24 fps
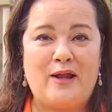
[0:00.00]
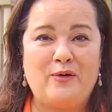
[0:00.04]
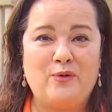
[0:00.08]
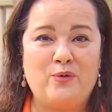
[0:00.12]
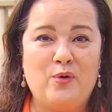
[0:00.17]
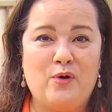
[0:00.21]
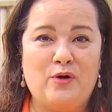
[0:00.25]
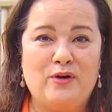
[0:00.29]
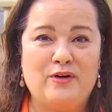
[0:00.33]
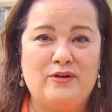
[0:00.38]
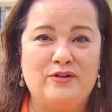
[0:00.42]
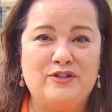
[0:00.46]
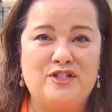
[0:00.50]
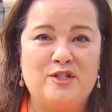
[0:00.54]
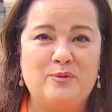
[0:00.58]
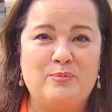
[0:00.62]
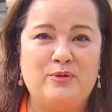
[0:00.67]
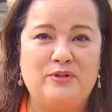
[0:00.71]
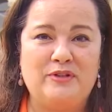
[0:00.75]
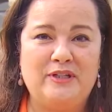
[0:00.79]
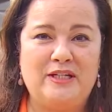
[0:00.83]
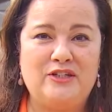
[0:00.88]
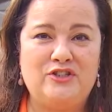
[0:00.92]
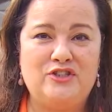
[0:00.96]
at headquarters, the
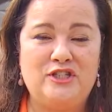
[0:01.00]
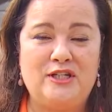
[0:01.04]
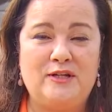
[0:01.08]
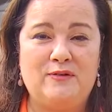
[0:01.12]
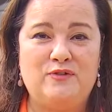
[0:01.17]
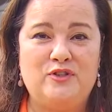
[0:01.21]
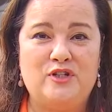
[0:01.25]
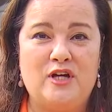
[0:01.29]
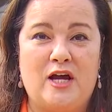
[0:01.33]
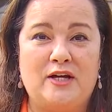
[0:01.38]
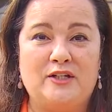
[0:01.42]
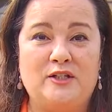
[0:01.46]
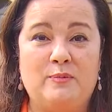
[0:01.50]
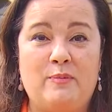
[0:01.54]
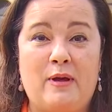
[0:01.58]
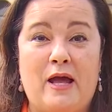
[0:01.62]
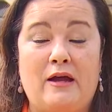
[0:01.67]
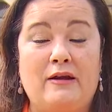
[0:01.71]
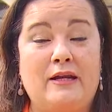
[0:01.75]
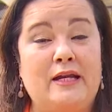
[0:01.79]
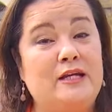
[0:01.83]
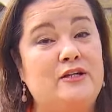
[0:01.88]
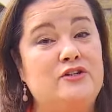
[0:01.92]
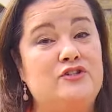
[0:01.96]
police chief talked
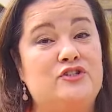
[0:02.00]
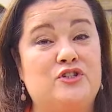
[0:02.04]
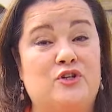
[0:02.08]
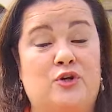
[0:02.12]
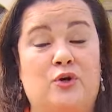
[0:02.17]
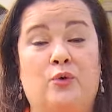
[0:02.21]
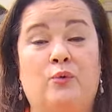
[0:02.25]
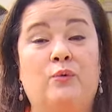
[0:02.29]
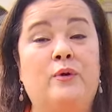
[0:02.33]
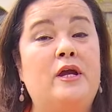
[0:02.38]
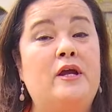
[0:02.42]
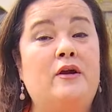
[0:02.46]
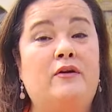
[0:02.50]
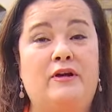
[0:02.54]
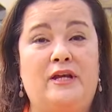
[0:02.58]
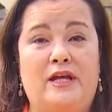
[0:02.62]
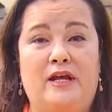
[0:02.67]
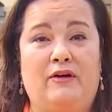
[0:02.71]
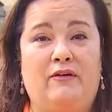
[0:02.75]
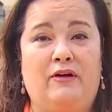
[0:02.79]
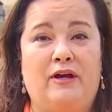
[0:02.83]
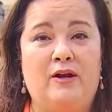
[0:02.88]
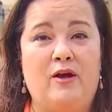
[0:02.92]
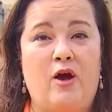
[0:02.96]
about his career
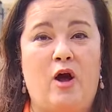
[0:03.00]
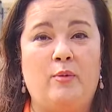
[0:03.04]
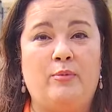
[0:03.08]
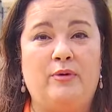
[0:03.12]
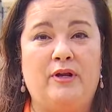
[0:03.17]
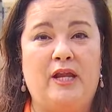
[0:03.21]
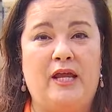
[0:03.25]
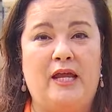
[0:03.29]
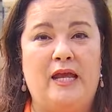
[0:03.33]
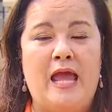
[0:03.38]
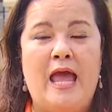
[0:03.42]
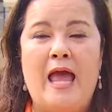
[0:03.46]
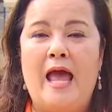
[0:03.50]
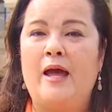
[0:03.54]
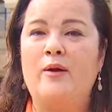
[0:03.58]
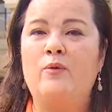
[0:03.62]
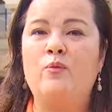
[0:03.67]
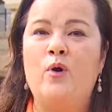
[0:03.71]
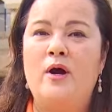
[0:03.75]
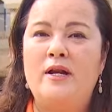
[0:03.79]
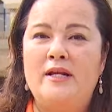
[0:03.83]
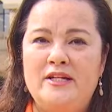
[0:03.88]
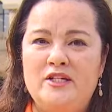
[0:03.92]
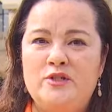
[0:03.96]
here in Albany and
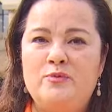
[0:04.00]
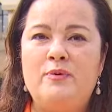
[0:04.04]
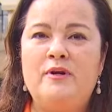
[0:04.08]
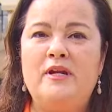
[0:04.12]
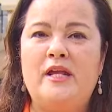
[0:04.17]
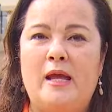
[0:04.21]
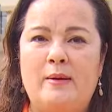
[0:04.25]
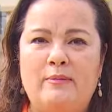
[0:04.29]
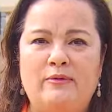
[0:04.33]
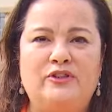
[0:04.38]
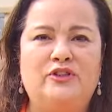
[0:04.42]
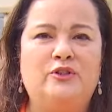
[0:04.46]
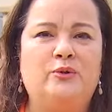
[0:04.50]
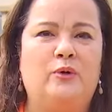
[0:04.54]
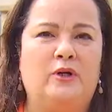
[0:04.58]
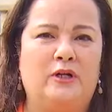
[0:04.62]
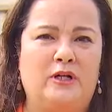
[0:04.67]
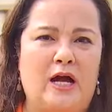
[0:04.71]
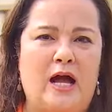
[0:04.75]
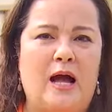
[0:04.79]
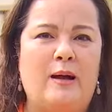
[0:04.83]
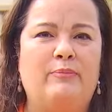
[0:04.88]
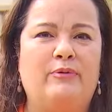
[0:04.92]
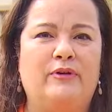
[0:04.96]
what he's been able to
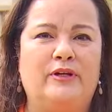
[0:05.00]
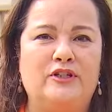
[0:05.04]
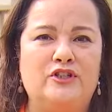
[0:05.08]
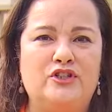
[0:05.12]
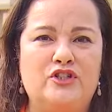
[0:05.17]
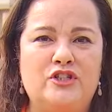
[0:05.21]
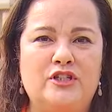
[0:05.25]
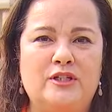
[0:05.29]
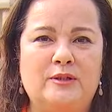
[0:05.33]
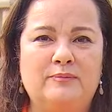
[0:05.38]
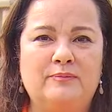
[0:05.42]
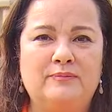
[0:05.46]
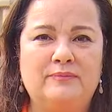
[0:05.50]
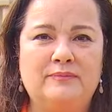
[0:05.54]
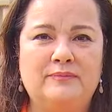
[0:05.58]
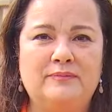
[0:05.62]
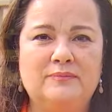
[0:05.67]
accomplish.